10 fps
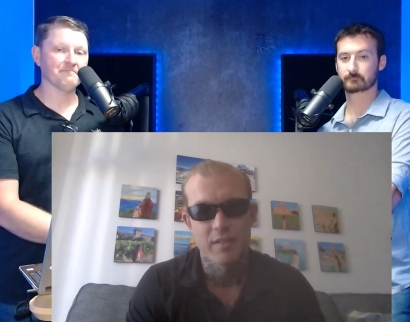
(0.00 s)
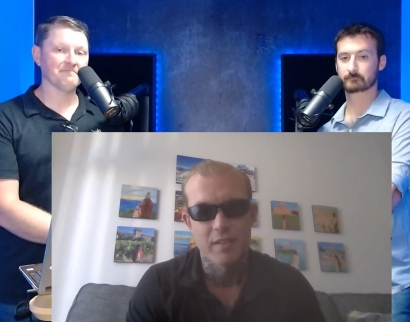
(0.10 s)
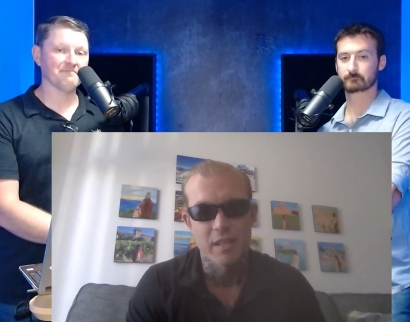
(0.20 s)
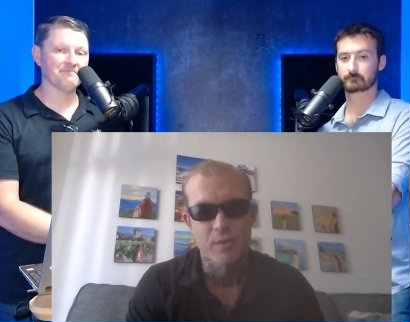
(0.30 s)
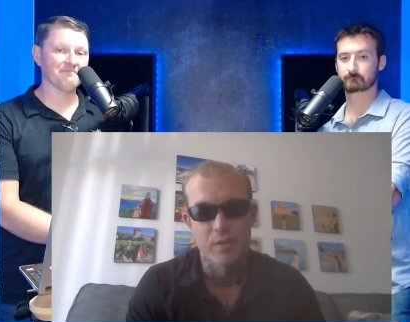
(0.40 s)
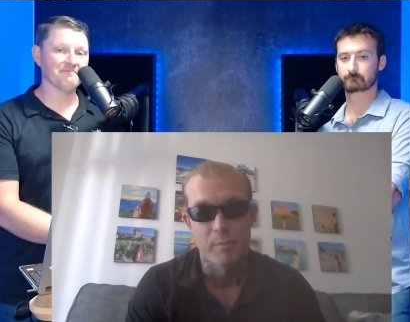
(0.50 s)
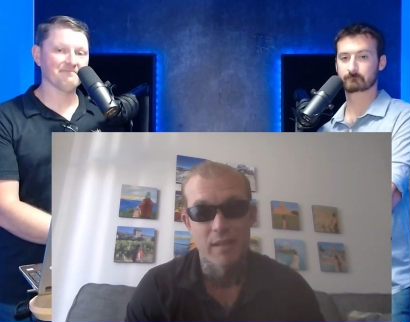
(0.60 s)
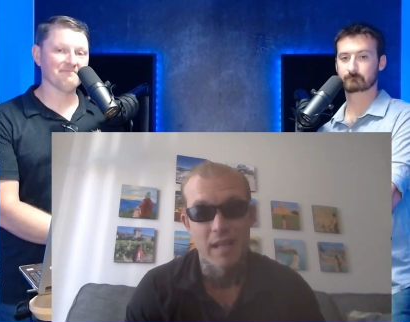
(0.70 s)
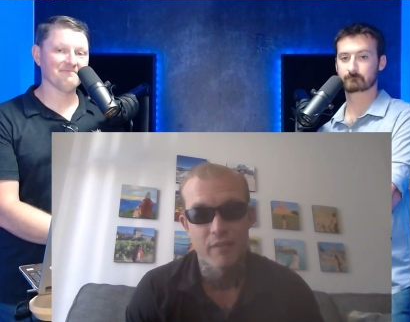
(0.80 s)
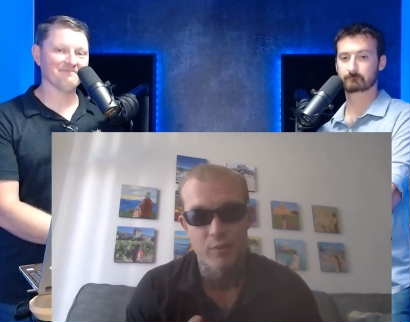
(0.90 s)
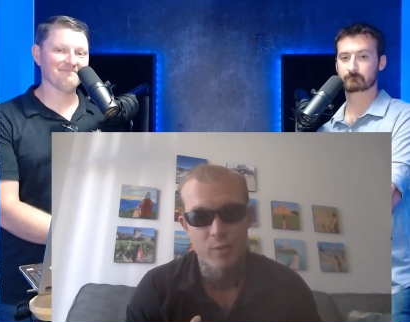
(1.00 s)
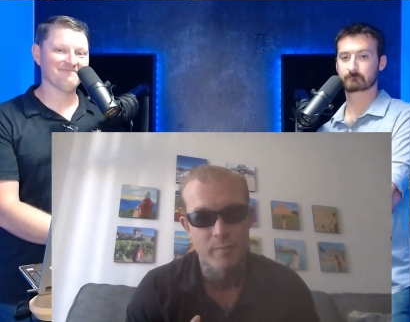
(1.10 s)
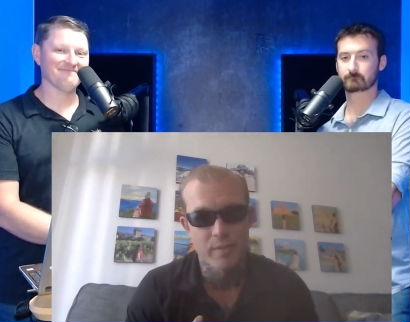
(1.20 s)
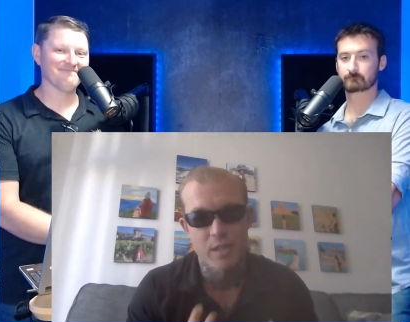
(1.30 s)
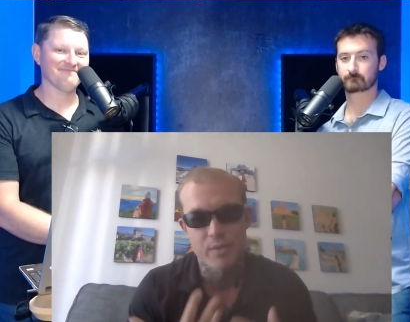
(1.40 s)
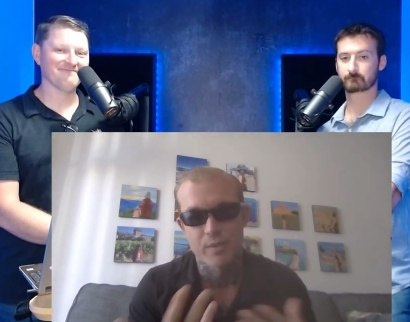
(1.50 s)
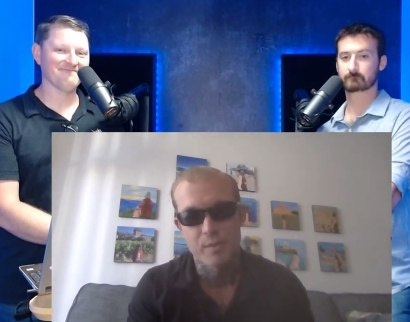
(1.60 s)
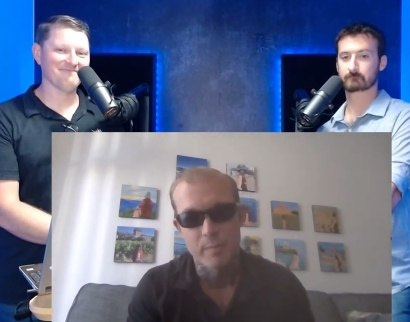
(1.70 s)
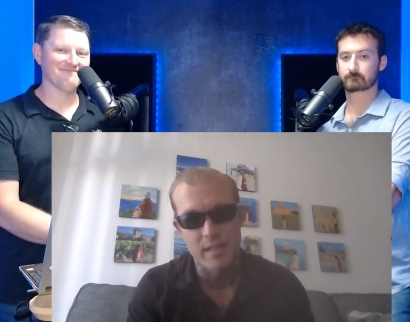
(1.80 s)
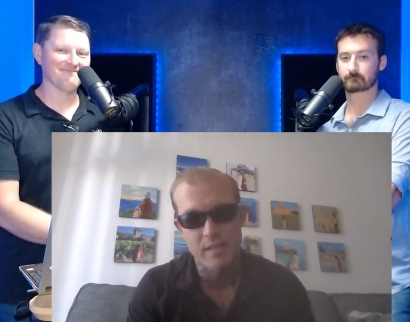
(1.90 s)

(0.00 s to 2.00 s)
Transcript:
Speaker 1: Uh, thanks for the platform. Thanks